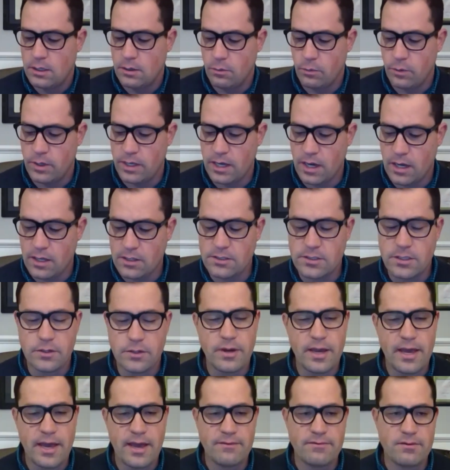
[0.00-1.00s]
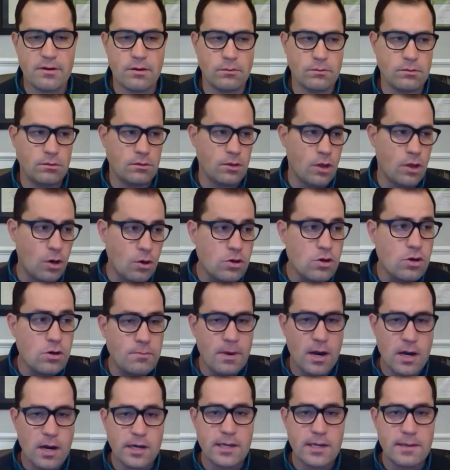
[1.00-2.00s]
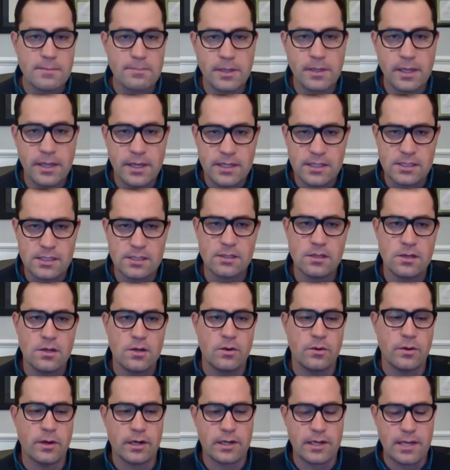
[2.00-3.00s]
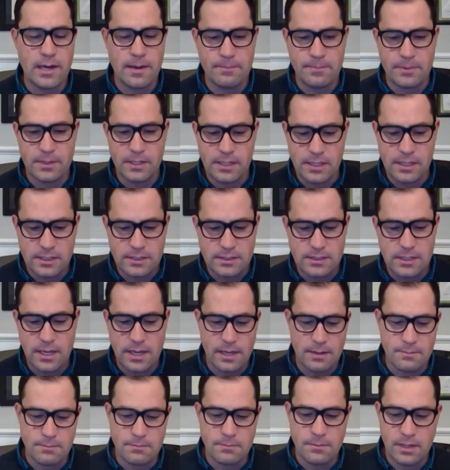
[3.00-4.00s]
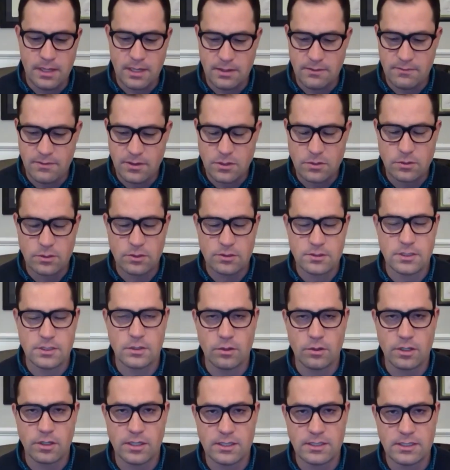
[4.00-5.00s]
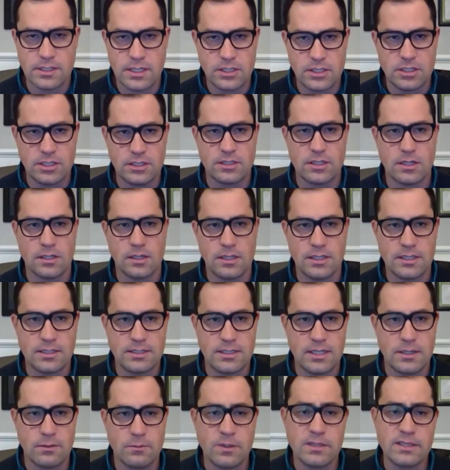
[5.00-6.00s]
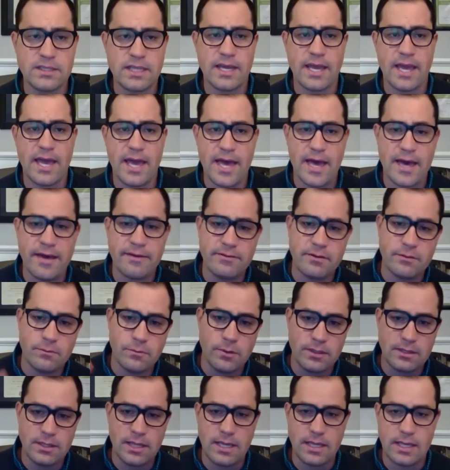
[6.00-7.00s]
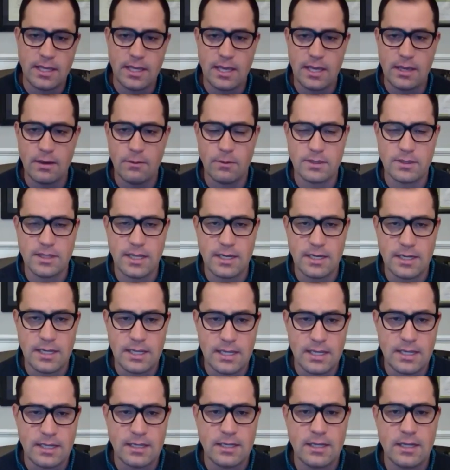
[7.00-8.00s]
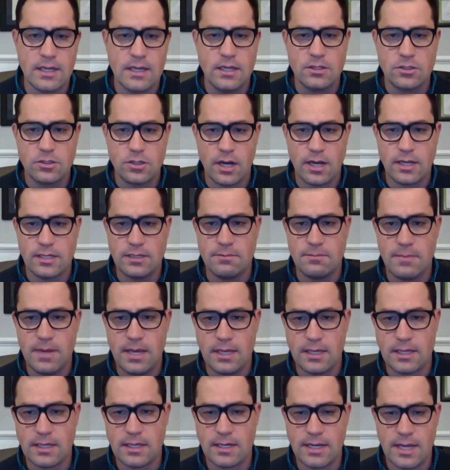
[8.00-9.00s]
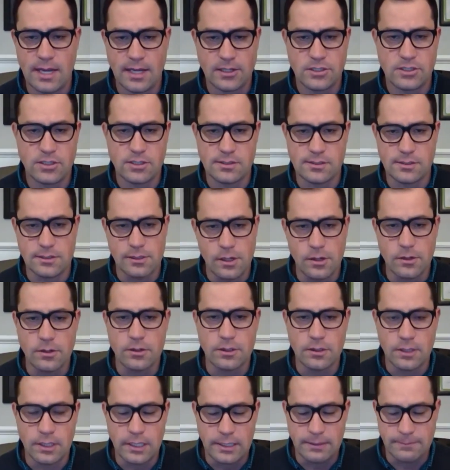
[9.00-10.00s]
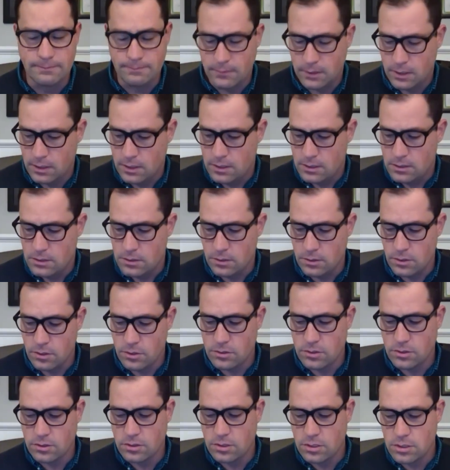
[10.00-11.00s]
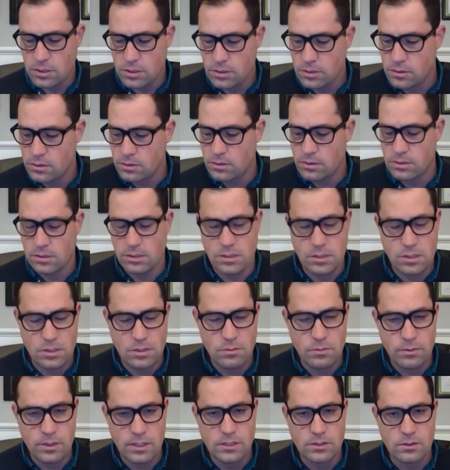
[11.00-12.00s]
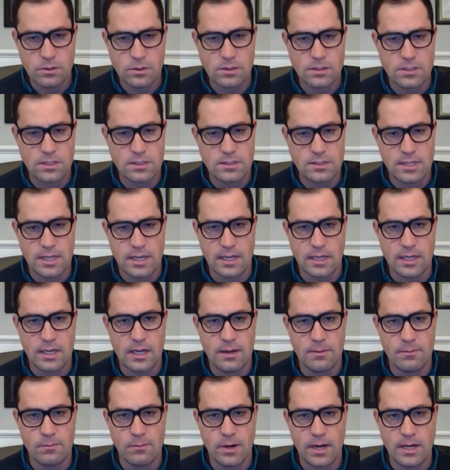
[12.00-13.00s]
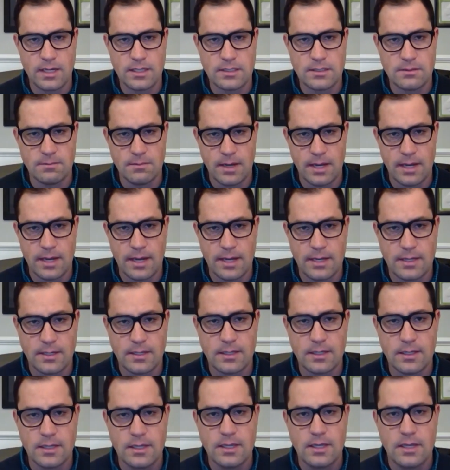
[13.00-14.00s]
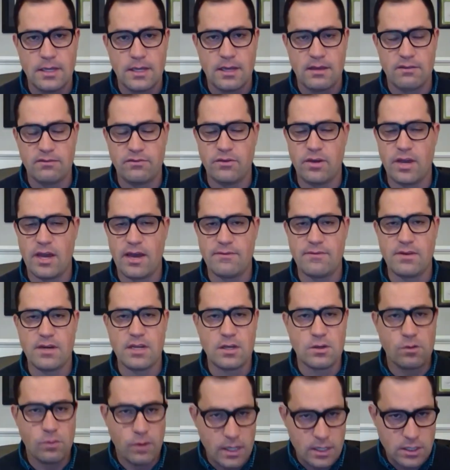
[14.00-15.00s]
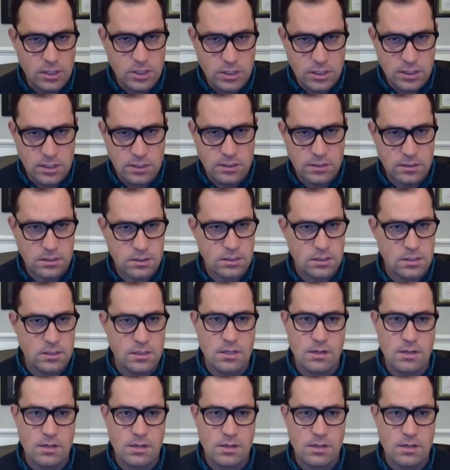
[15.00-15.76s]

we also have a local marketplace where companies and individuals and organizations are listing what they have and what they need, trying to make connections locally. So those are two resources that come right to mind. If you have any questions,